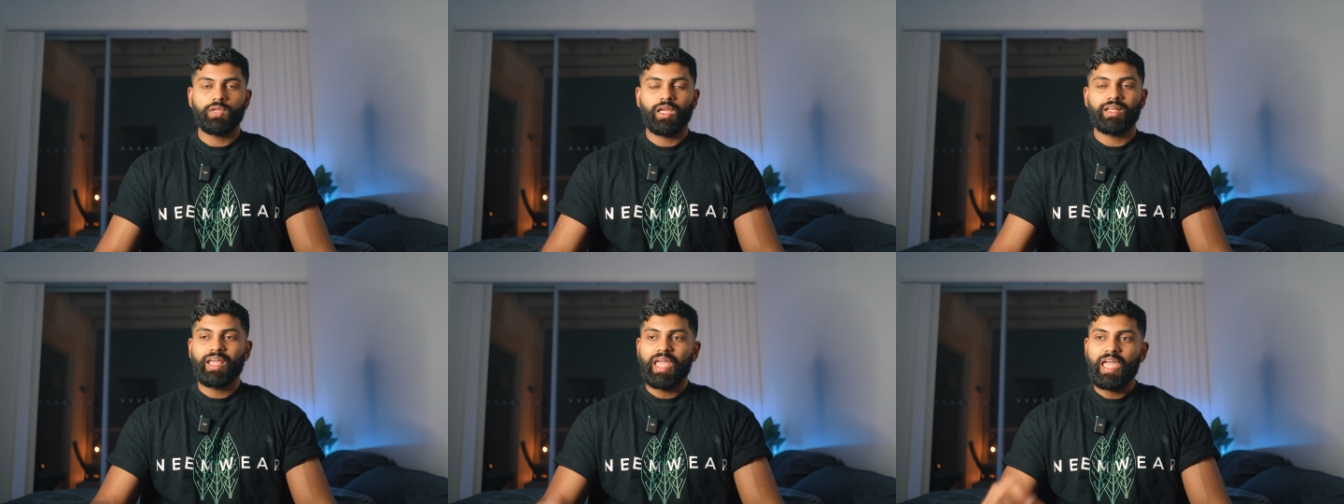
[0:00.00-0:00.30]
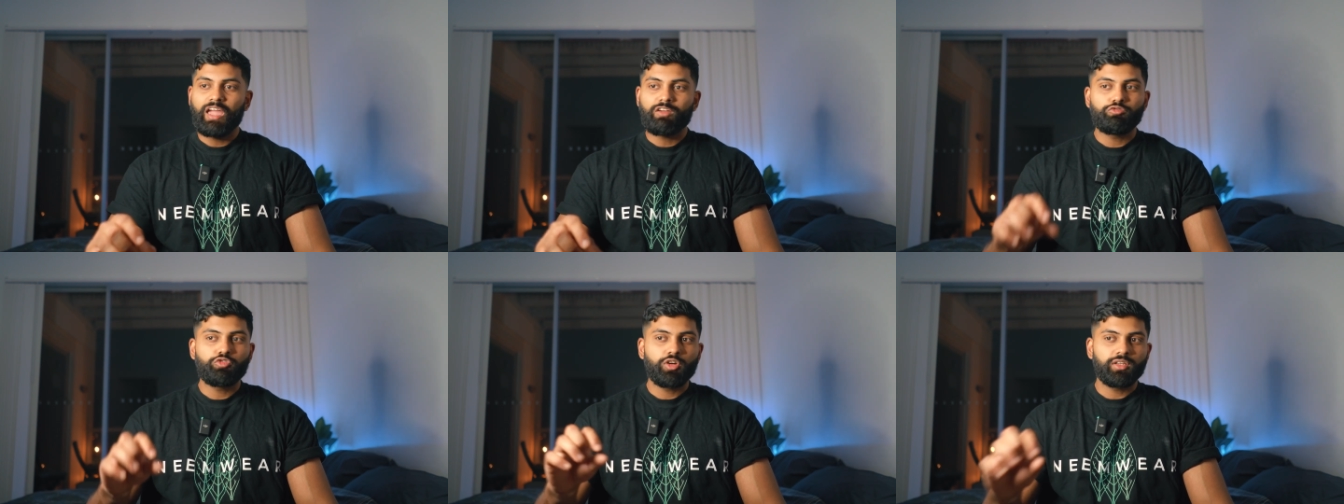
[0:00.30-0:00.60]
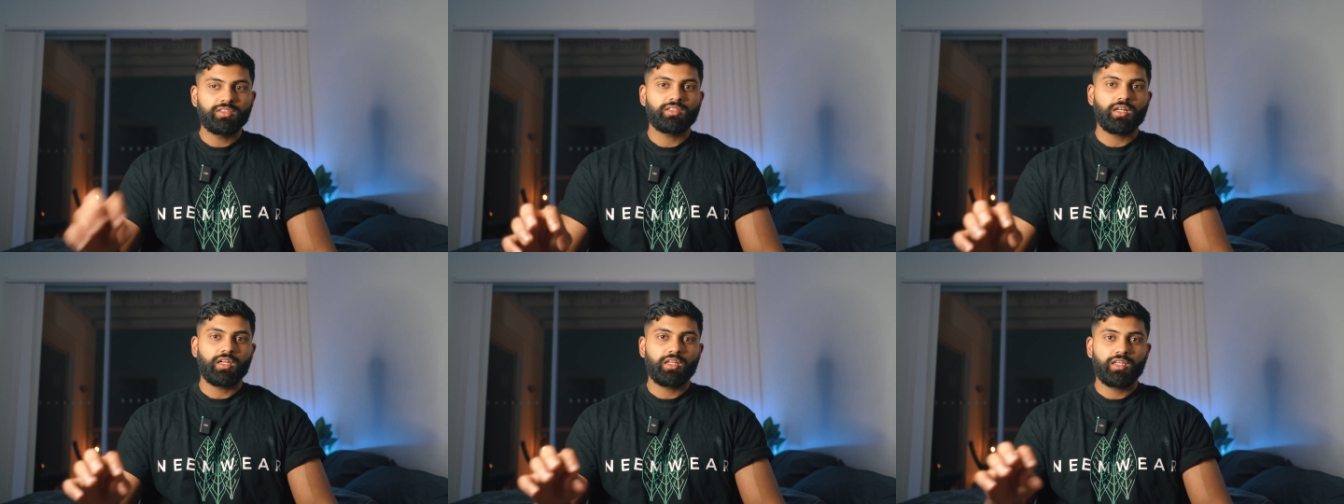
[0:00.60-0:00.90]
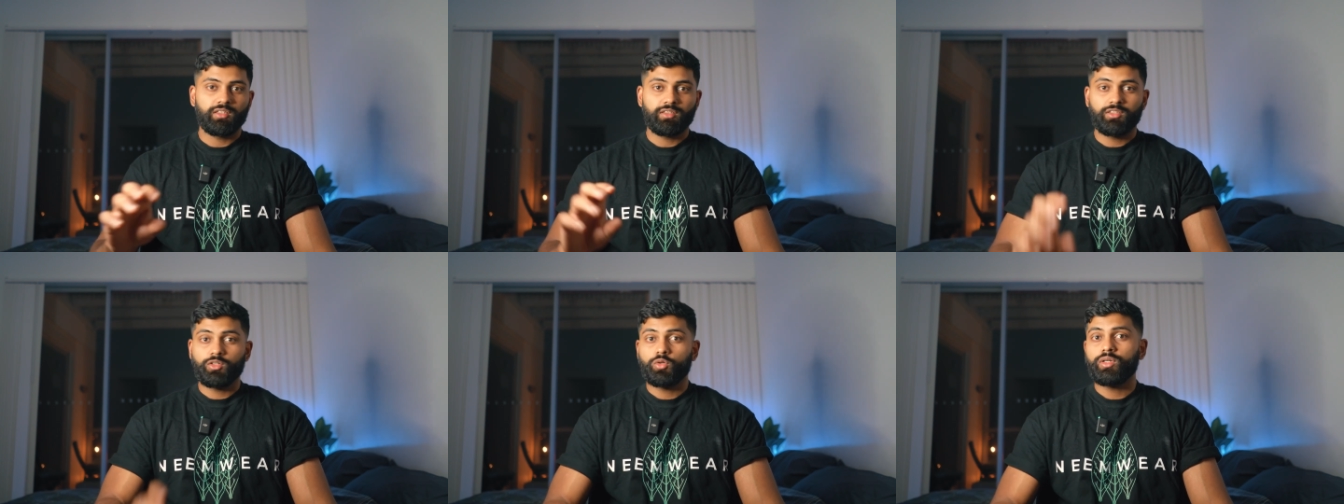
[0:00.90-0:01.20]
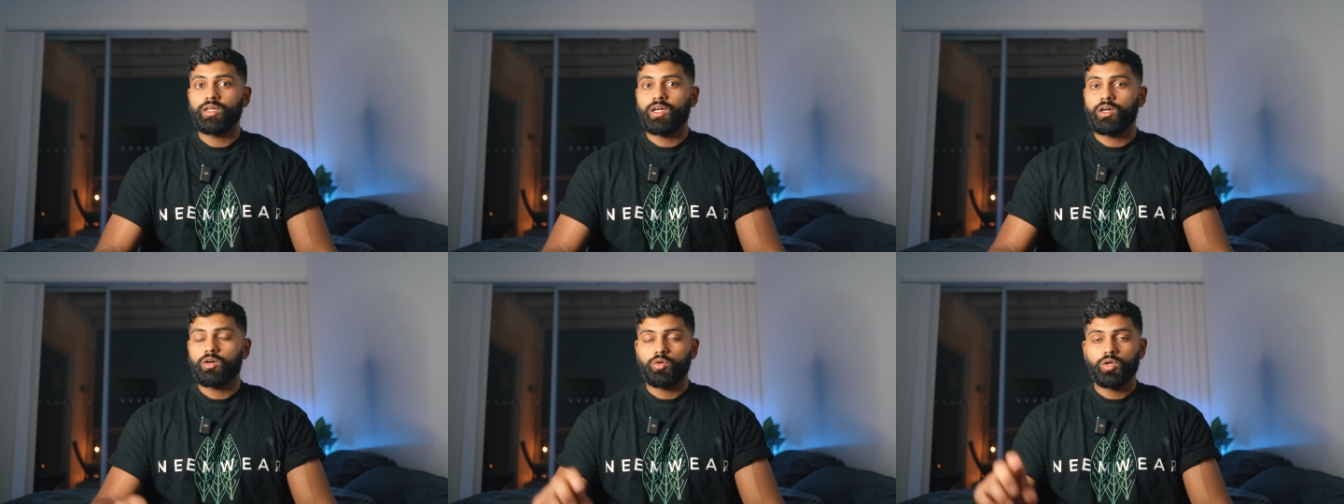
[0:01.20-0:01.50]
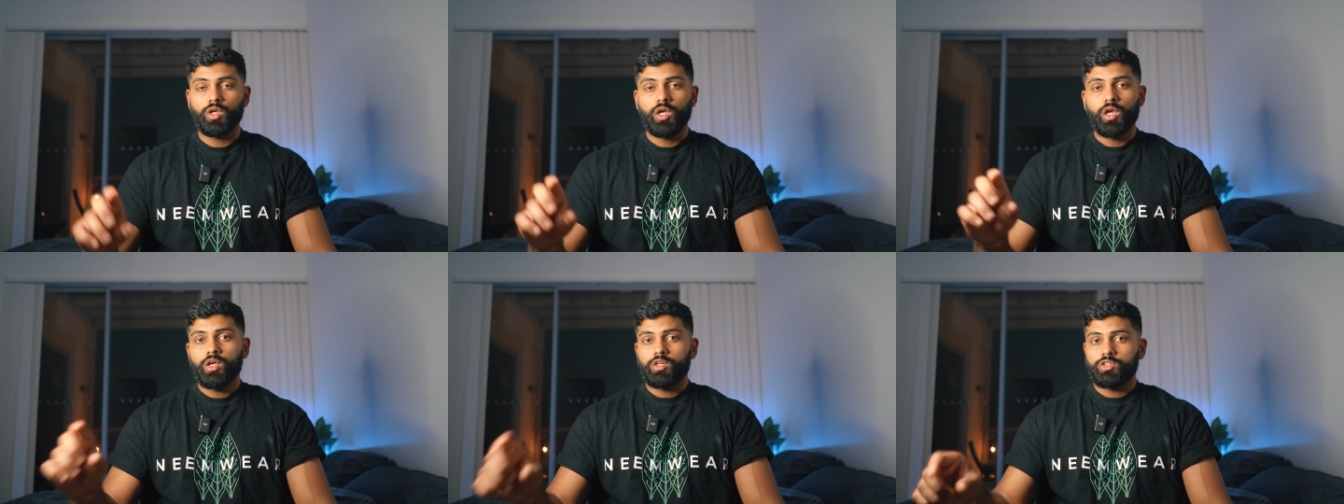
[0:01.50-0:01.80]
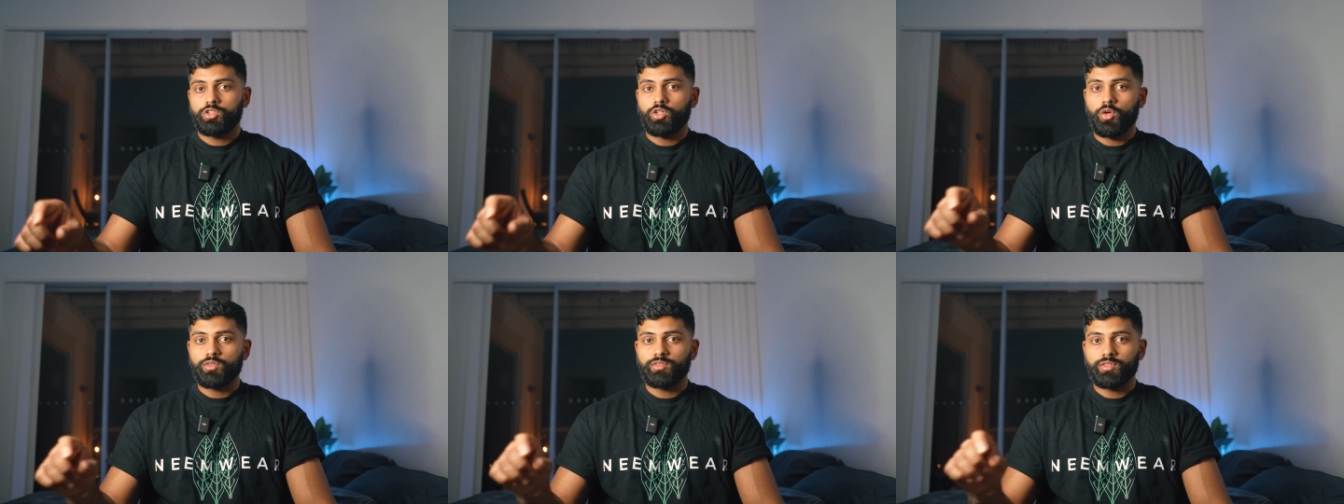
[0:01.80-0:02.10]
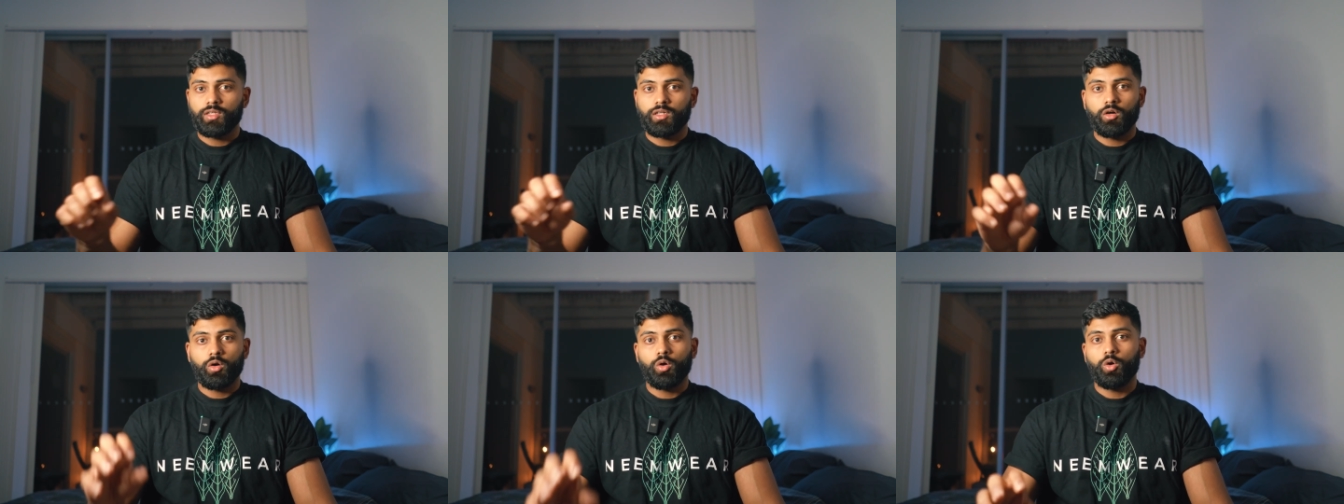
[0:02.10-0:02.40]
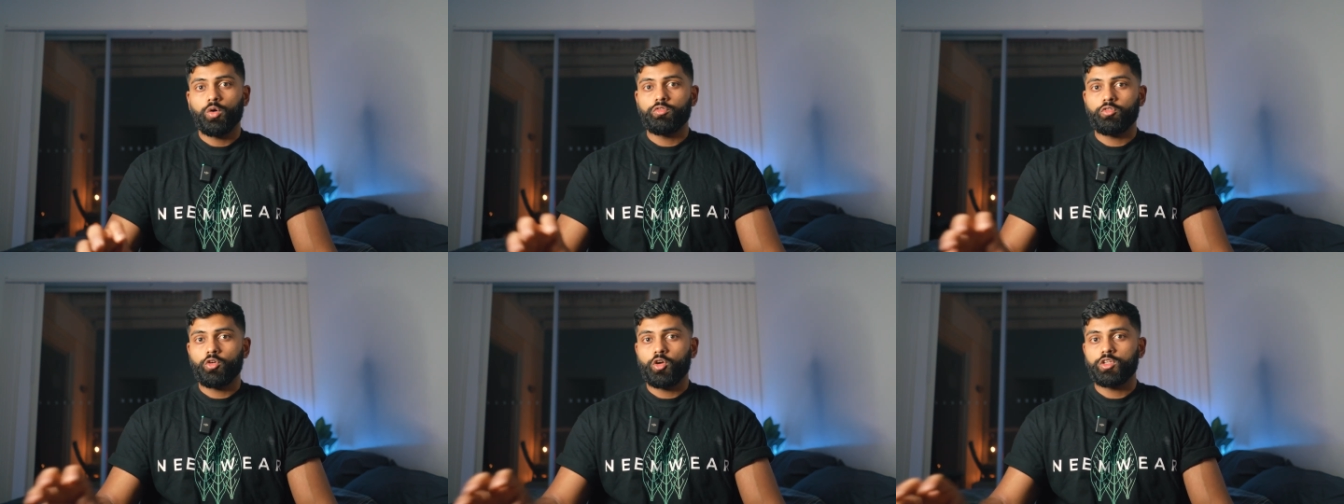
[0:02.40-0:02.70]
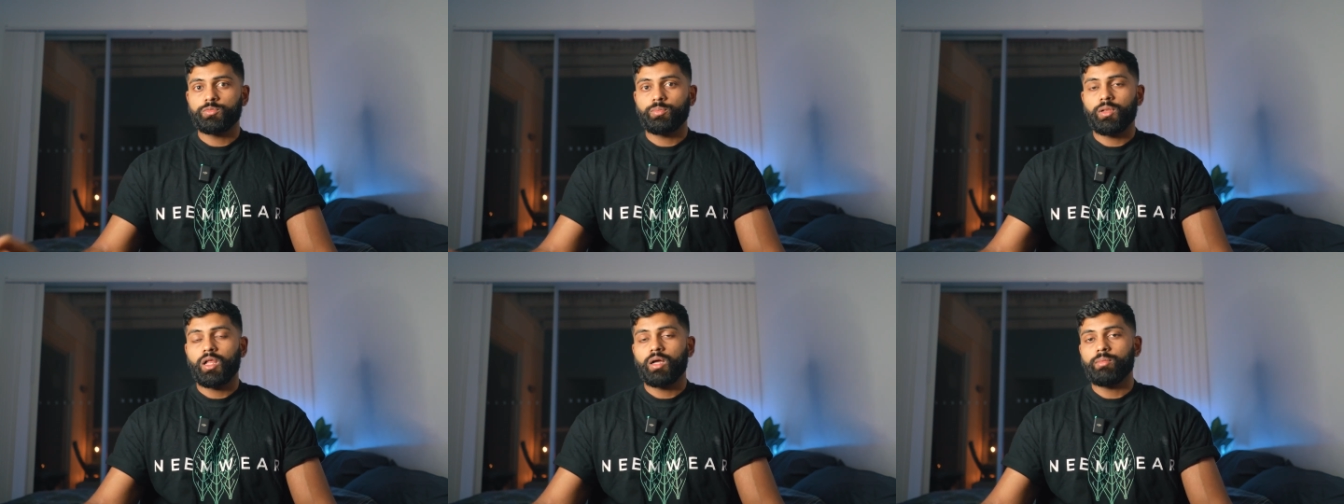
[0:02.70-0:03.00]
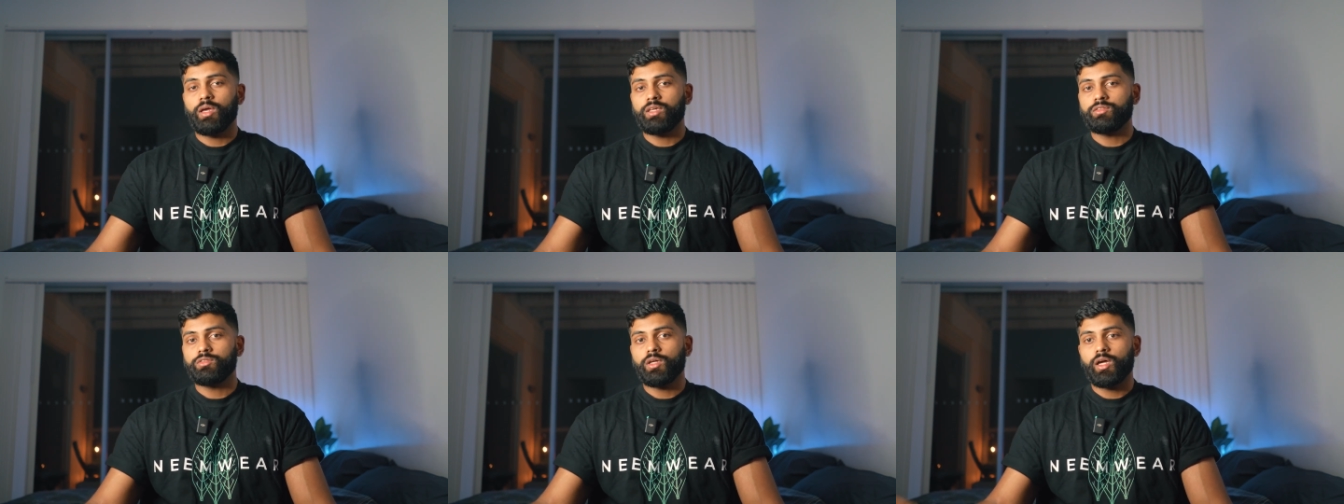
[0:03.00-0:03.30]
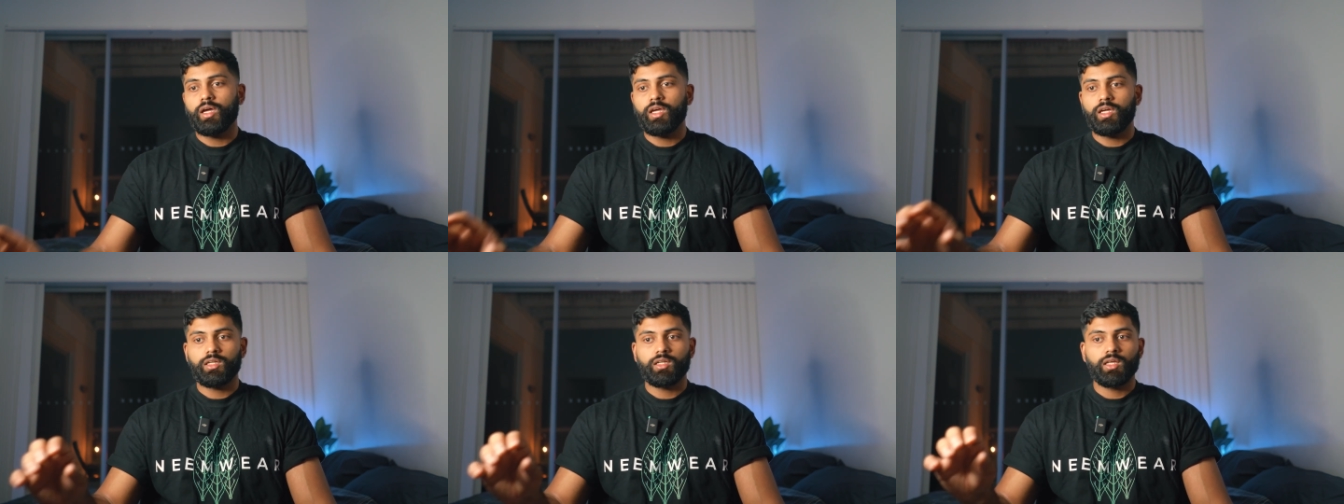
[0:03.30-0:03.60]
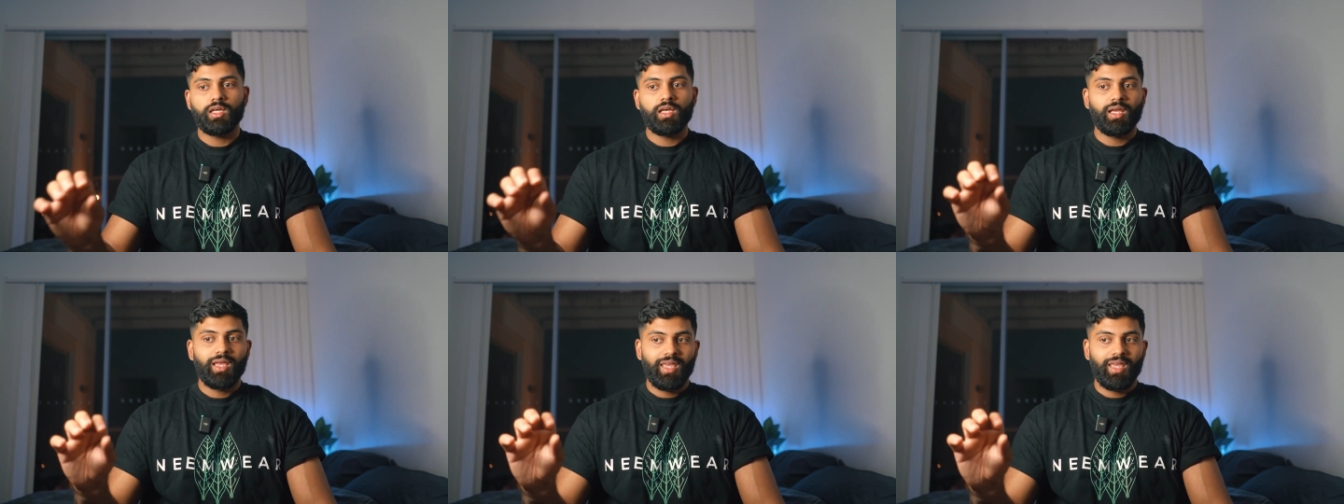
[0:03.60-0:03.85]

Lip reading: And every study till now shows that a whole foods plant-based diet